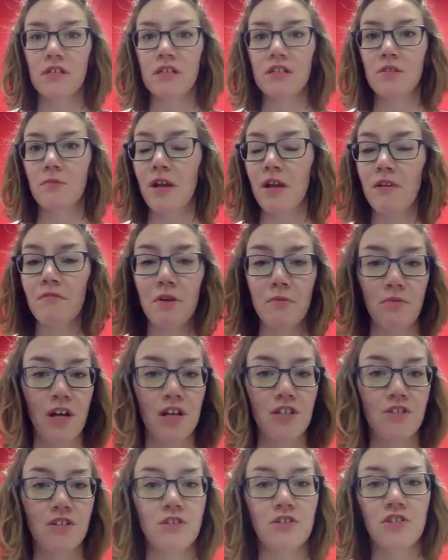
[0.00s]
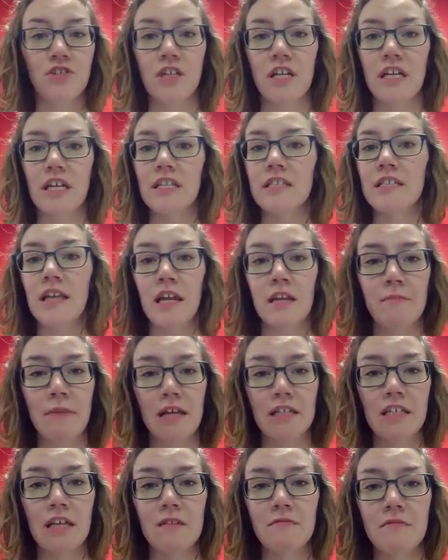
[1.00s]
depending on what price range you're in, it's not a
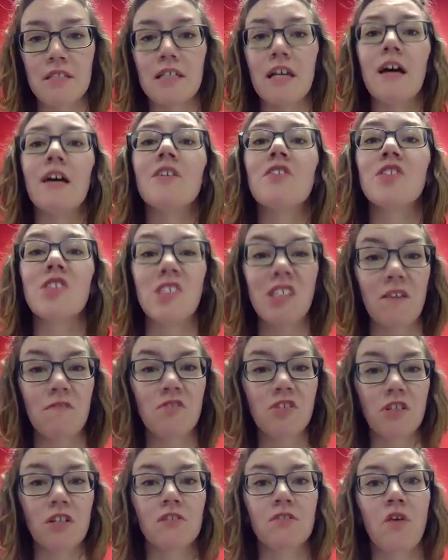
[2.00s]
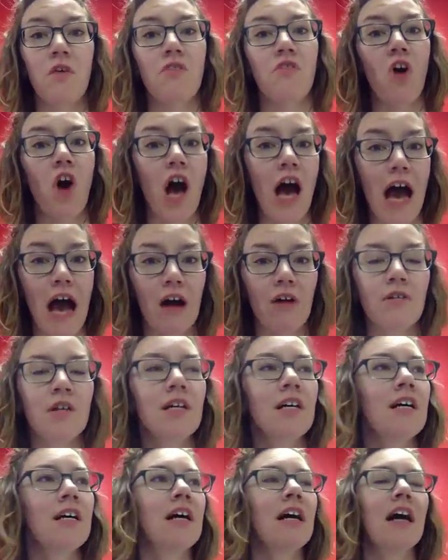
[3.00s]
bad time to sell. Stuff's starting to thaw out.
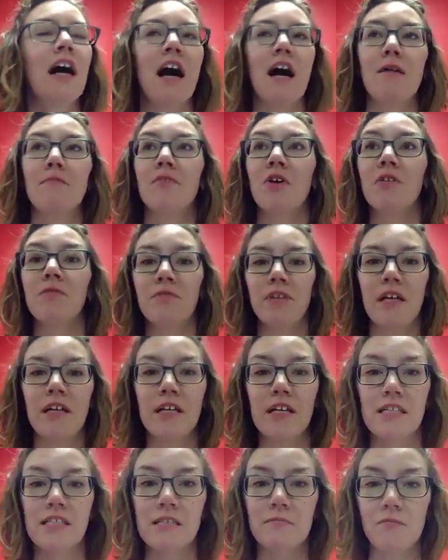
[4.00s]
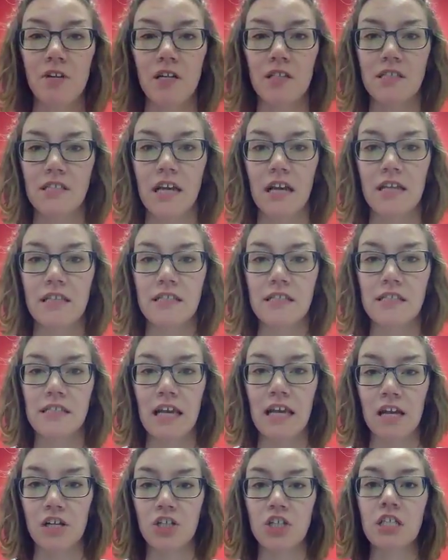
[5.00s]
Hopefully I can get some yard signs
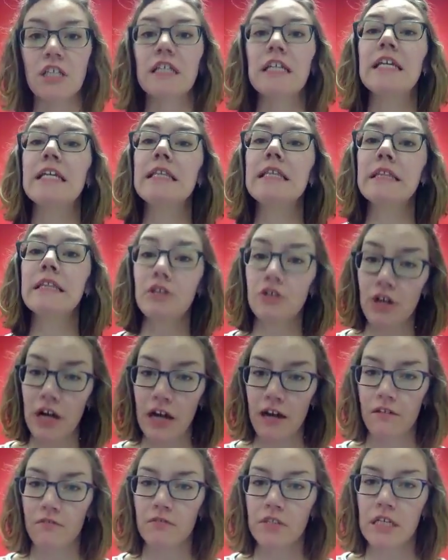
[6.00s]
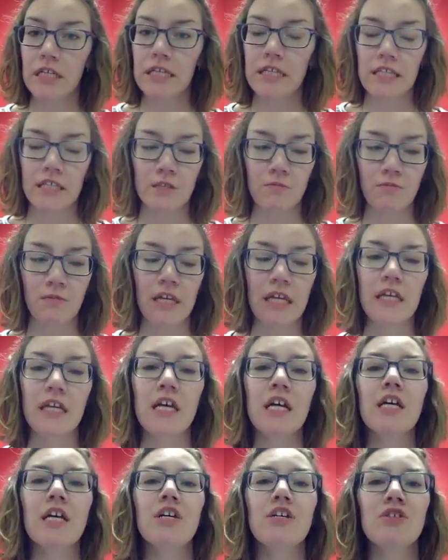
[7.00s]
actually in the ground this week.
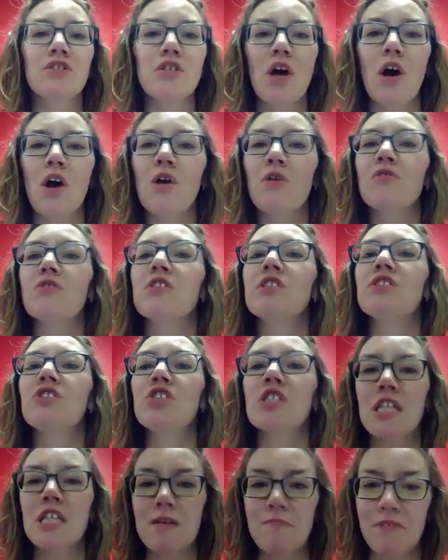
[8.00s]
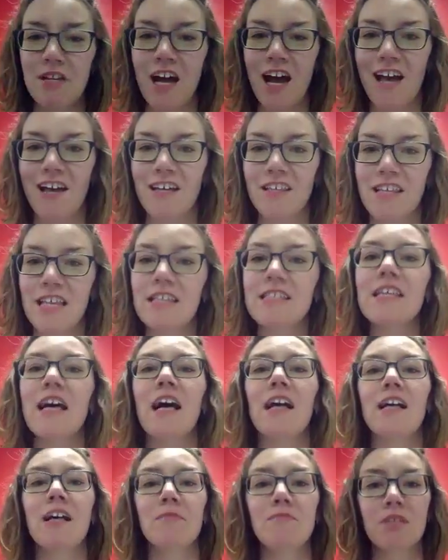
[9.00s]
So just keep an eye on this.
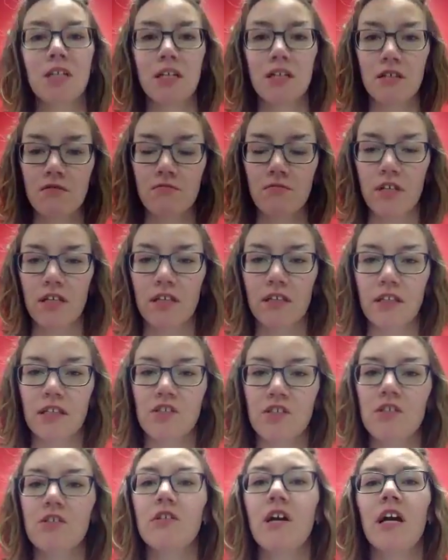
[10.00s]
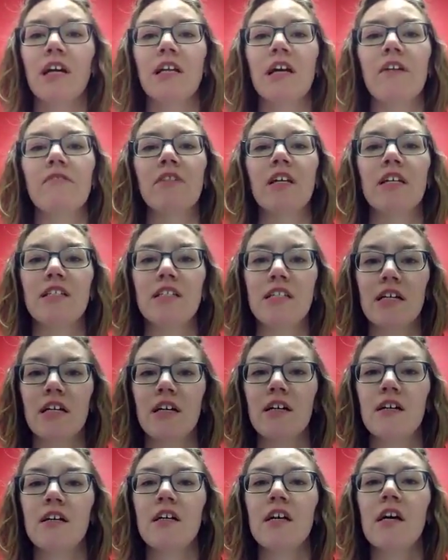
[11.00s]
I'll update you weekly so you kind of have an
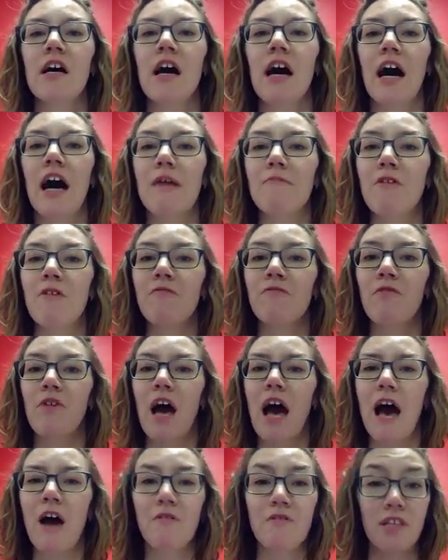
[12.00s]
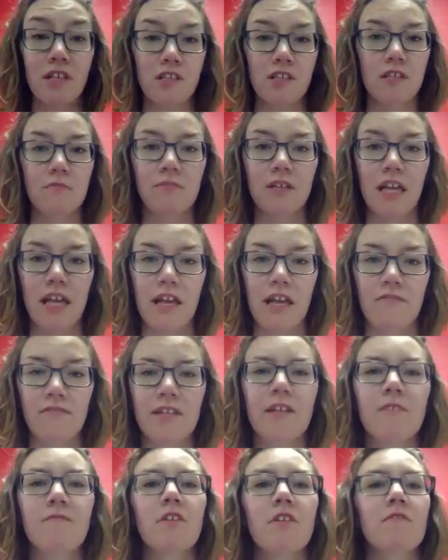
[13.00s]
idea of how things are
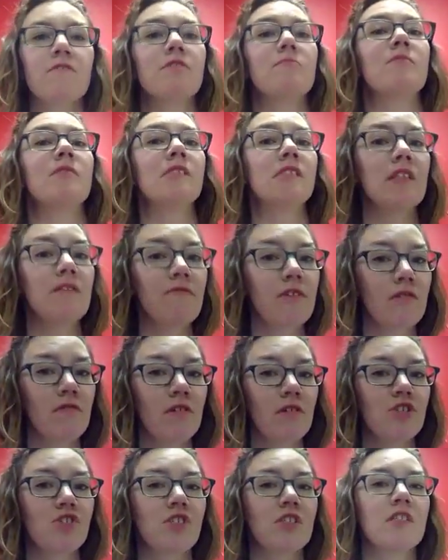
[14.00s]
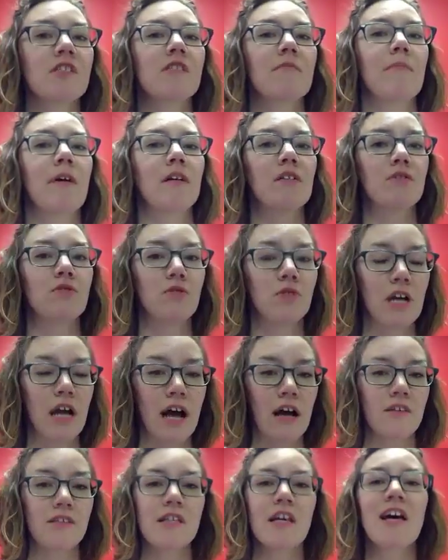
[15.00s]
behaving. If you have specific questions about your
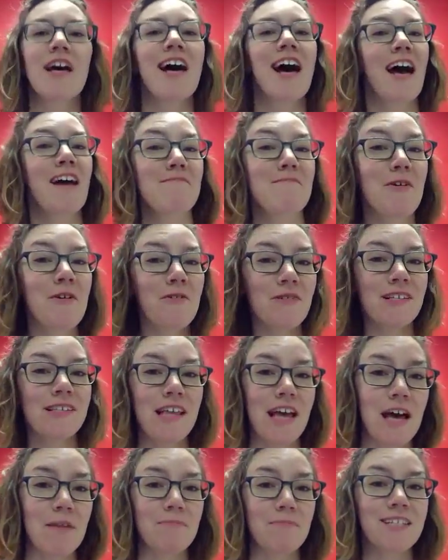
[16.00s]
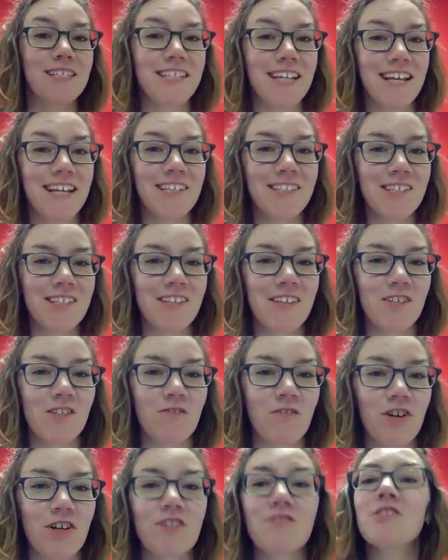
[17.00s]
house, I'm always happy to answer those
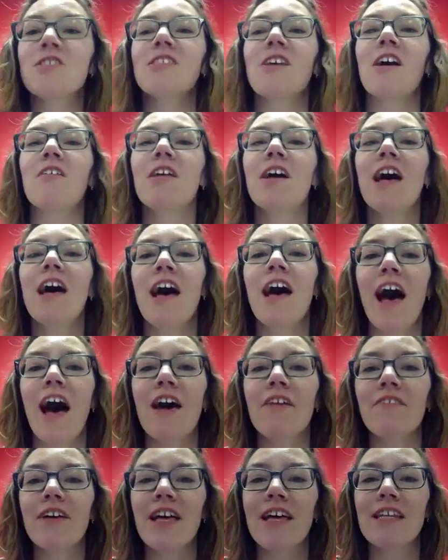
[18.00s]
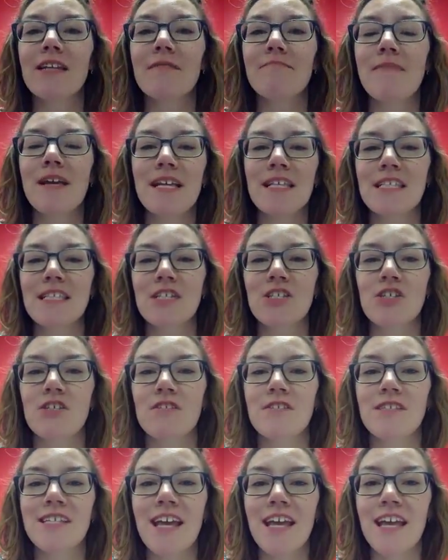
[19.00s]
for you. So have an amazing
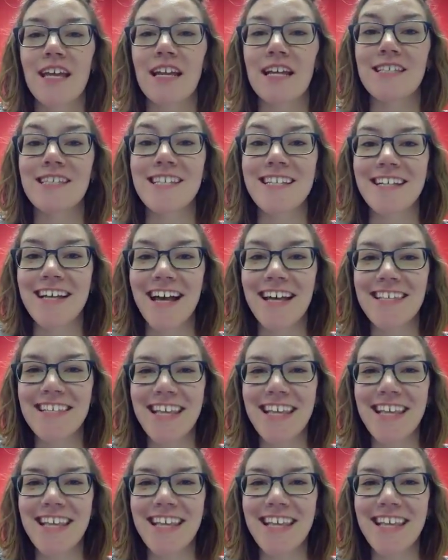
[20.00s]
Tuesday, and I'll see you guys